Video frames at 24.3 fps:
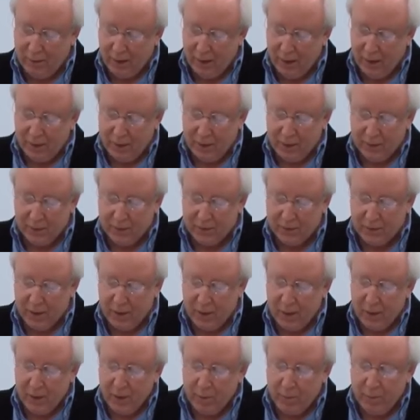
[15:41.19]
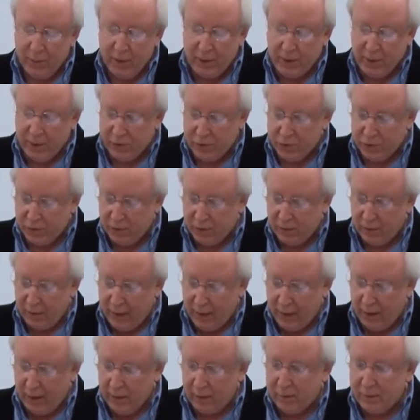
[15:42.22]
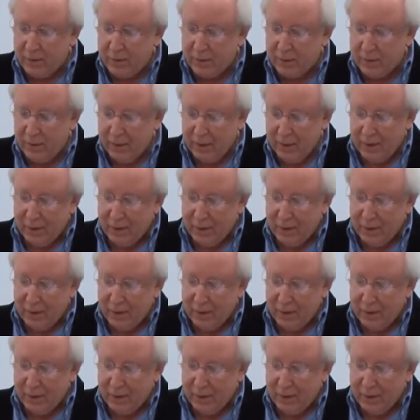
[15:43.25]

on his miniature legs,